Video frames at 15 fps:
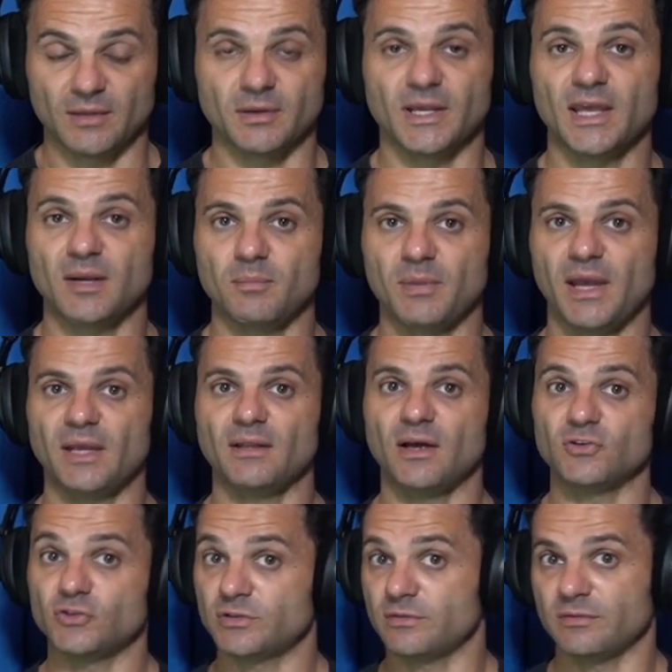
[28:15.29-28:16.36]
getting paid
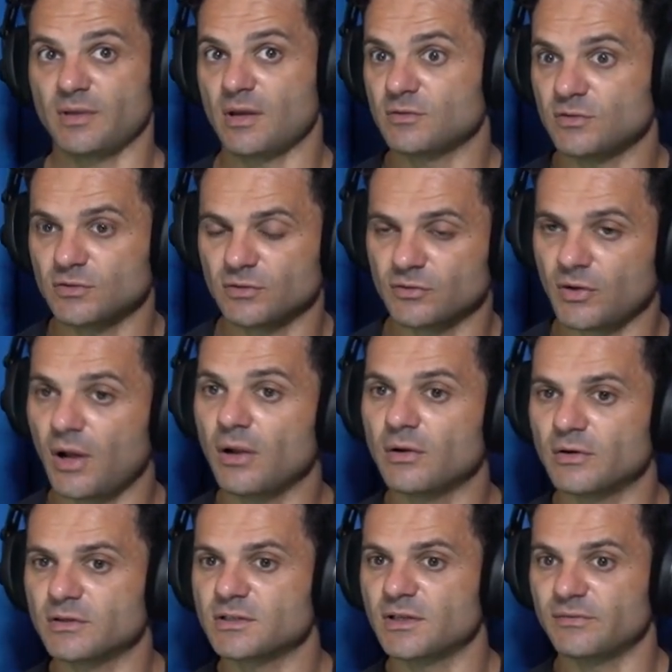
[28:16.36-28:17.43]
hundreds of thousands of
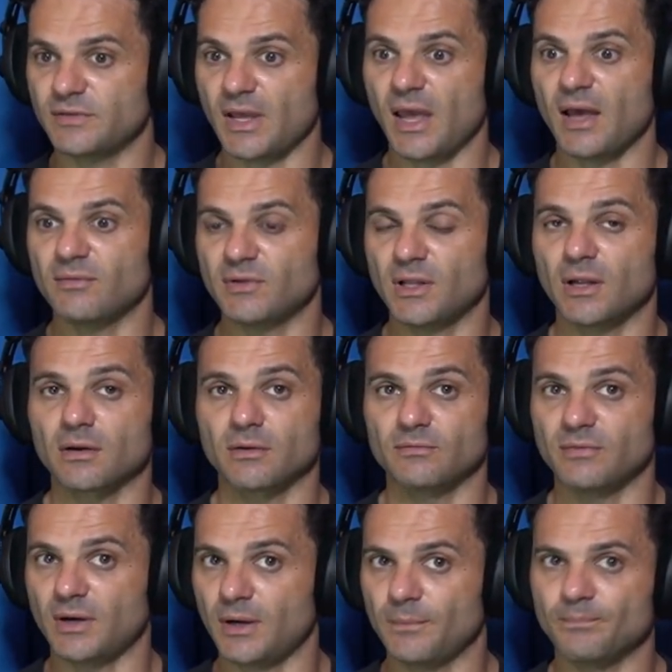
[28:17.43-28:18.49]
dollars if they have a lot
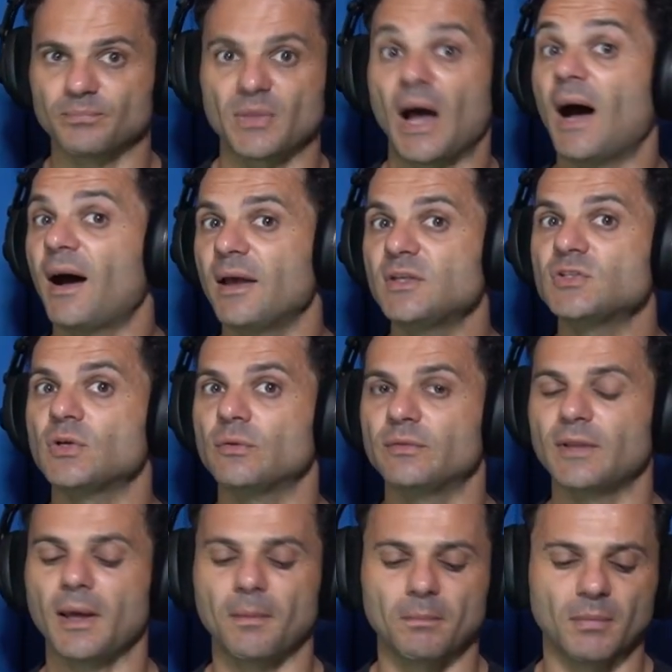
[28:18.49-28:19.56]
of eyes on
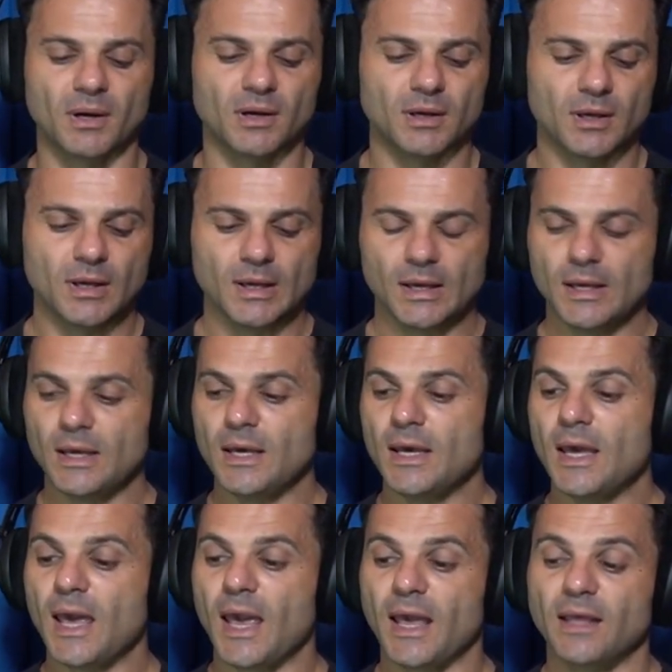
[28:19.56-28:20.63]
them,
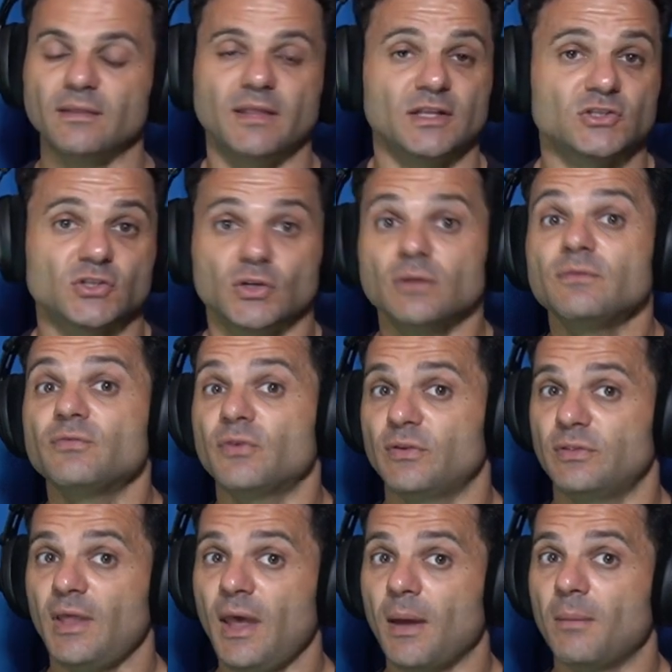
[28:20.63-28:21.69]
and that's good for
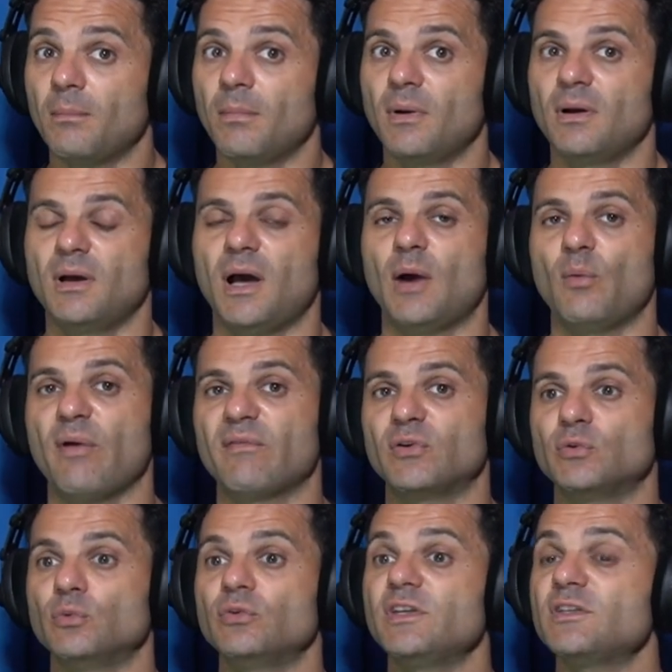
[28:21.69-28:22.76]
them. However,
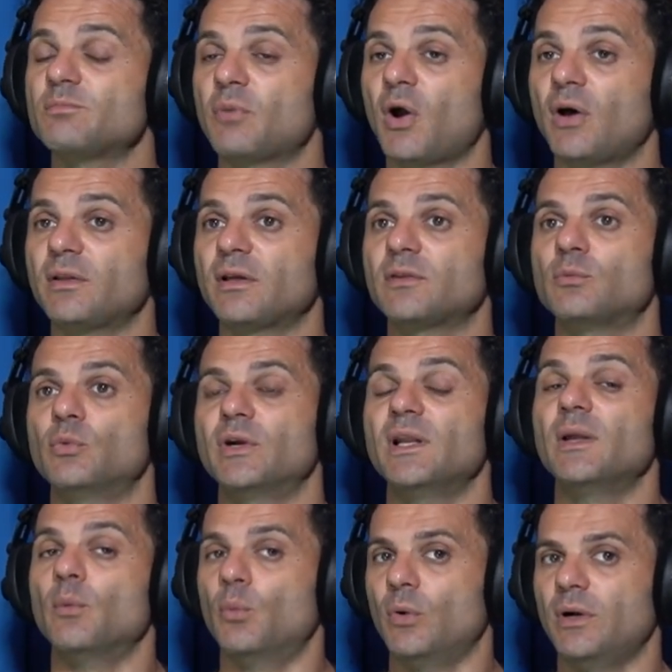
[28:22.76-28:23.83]
do these products
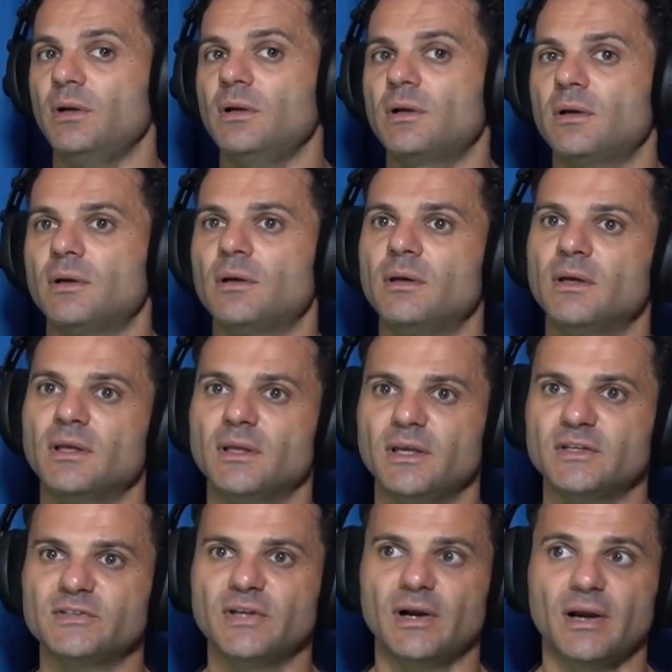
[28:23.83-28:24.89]
really work?
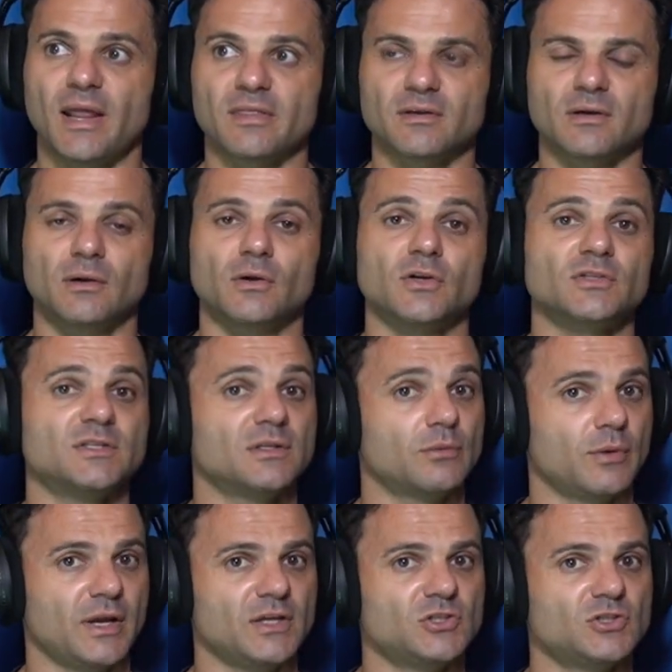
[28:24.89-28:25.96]
Is there an ethical
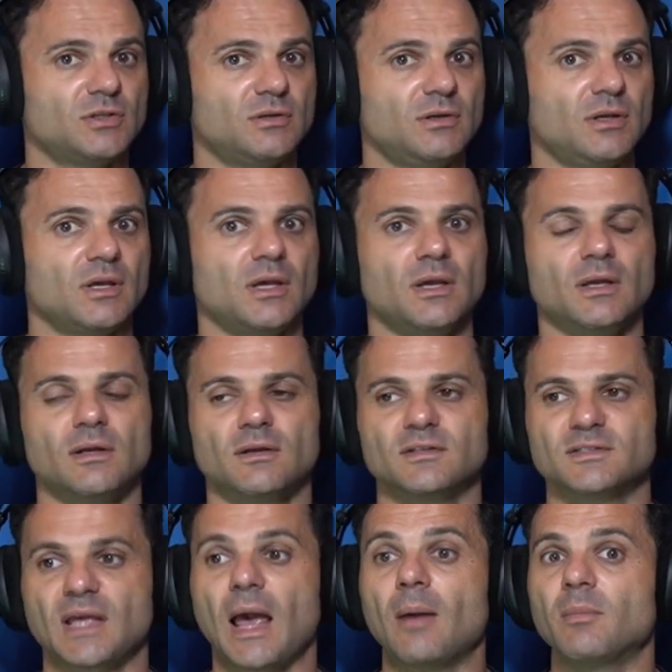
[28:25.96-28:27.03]
consideration in
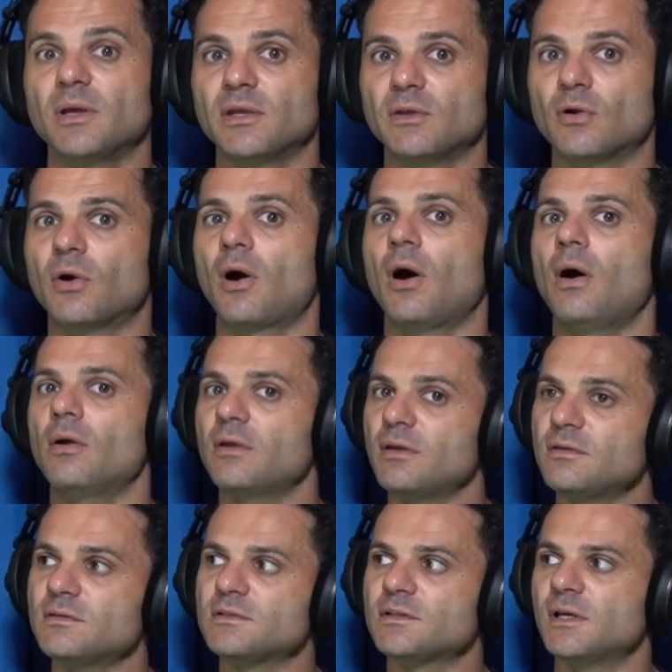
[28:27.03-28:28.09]
scamming your
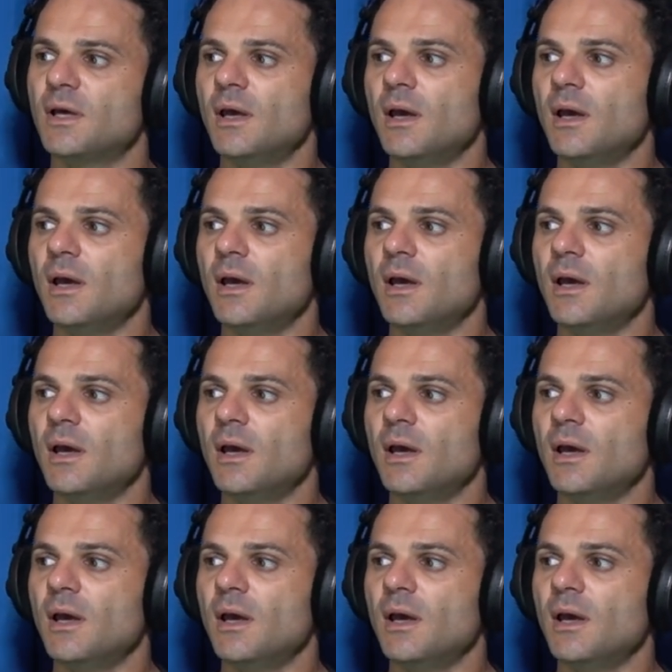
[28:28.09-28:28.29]
audience?